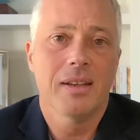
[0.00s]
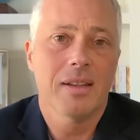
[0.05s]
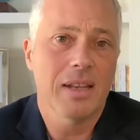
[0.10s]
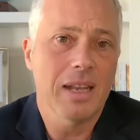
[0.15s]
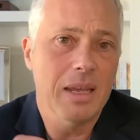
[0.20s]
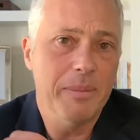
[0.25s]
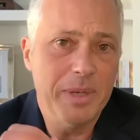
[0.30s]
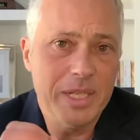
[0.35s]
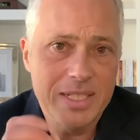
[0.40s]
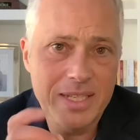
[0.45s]
Now,
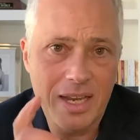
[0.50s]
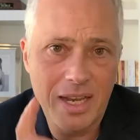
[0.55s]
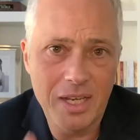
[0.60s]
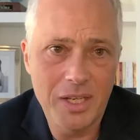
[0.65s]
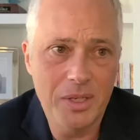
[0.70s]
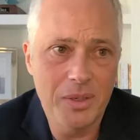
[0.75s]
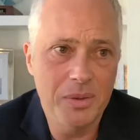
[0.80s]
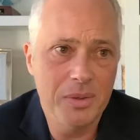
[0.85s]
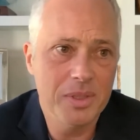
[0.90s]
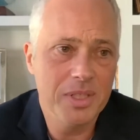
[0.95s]
let me tell
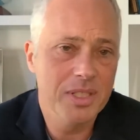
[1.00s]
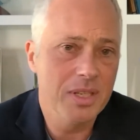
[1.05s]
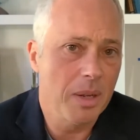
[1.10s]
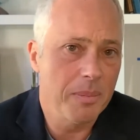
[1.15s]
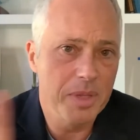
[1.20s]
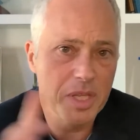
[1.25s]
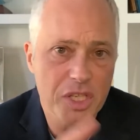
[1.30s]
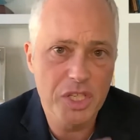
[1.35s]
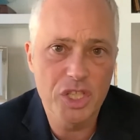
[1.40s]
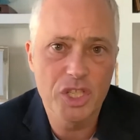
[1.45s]
you
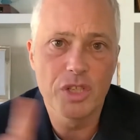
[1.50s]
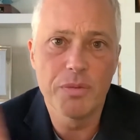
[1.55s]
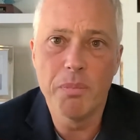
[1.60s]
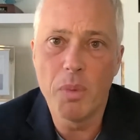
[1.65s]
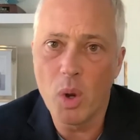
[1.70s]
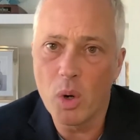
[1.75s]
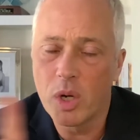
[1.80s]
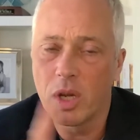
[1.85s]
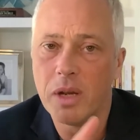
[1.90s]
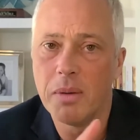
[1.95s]
some of the
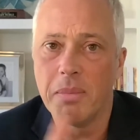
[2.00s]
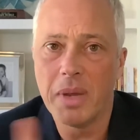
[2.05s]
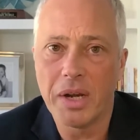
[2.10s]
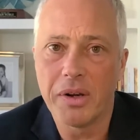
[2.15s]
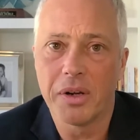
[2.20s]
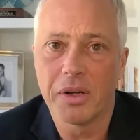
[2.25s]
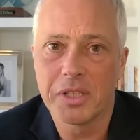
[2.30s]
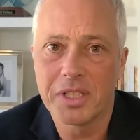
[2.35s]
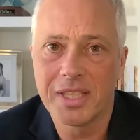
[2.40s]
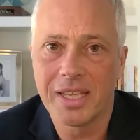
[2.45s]
smoke and
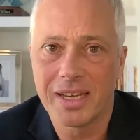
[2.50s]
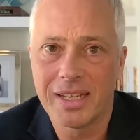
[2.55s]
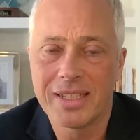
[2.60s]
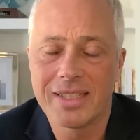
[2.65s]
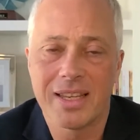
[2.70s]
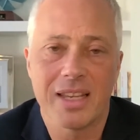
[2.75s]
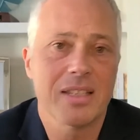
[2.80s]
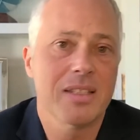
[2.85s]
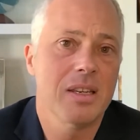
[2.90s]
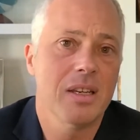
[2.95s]
mirrors that
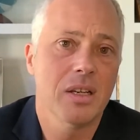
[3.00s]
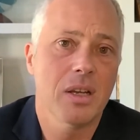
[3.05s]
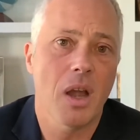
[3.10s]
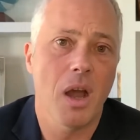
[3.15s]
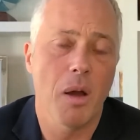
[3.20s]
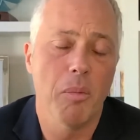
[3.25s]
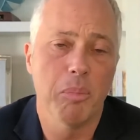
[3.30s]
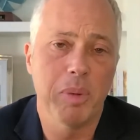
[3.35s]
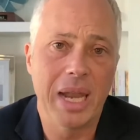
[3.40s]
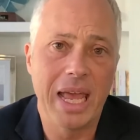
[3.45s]
exist in
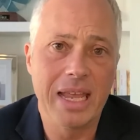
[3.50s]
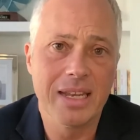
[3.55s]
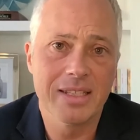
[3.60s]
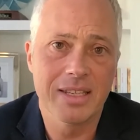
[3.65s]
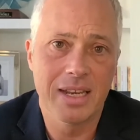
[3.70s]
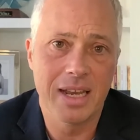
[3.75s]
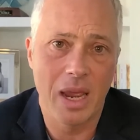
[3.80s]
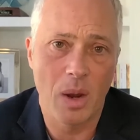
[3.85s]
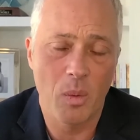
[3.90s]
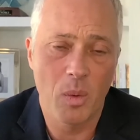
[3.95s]
comp plans
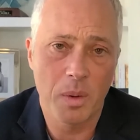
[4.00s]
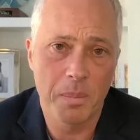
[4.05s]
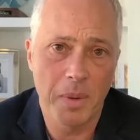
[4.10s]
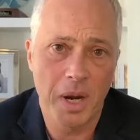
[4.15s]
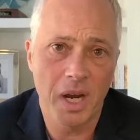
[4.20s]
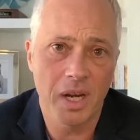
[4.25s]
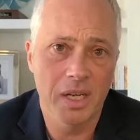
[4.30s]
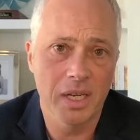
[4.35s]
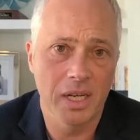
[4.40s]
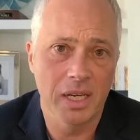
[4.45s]
and network
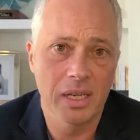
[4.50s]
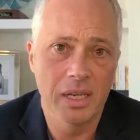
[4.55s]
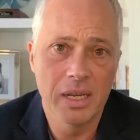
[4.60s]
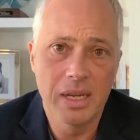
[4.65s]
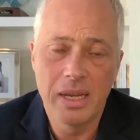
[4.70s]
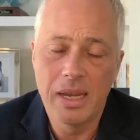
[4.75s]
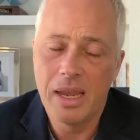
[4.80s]
marketing.